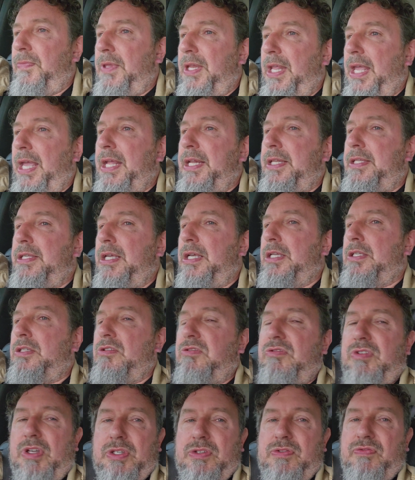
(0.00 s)

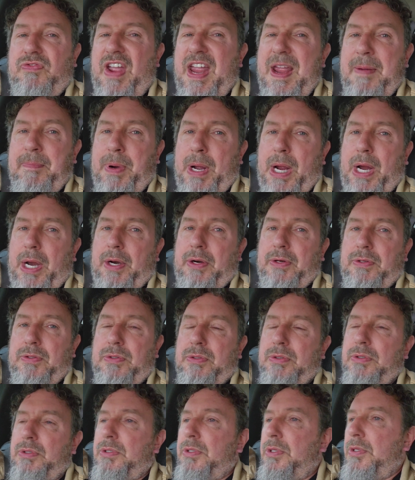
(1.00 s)
it's vampires.
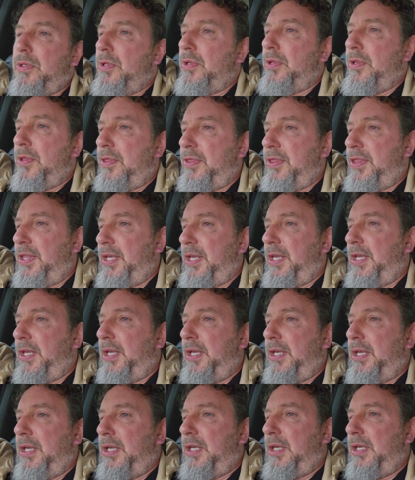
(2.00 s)

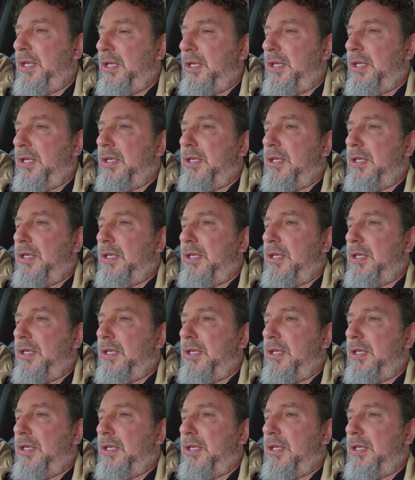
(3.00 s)
The